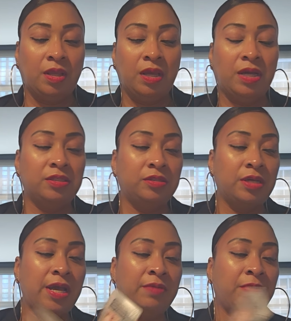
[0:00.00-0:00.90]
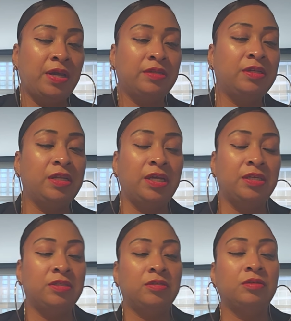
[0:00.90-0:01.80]
Yes, hangman,
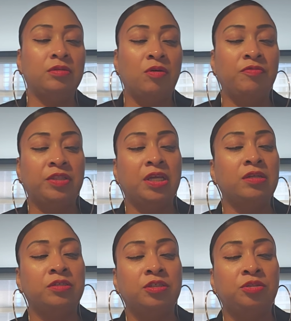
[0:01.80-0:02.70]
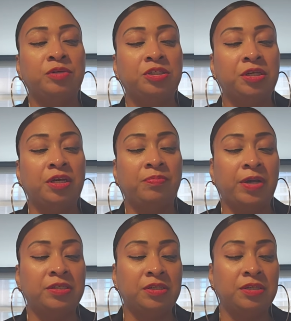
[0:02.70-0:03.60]
delays, overthinking the situation here,
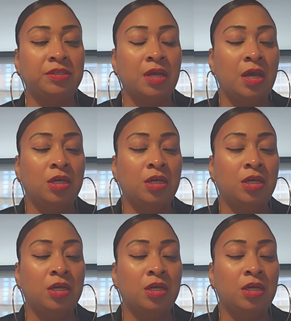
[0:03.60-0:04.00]
Pisces.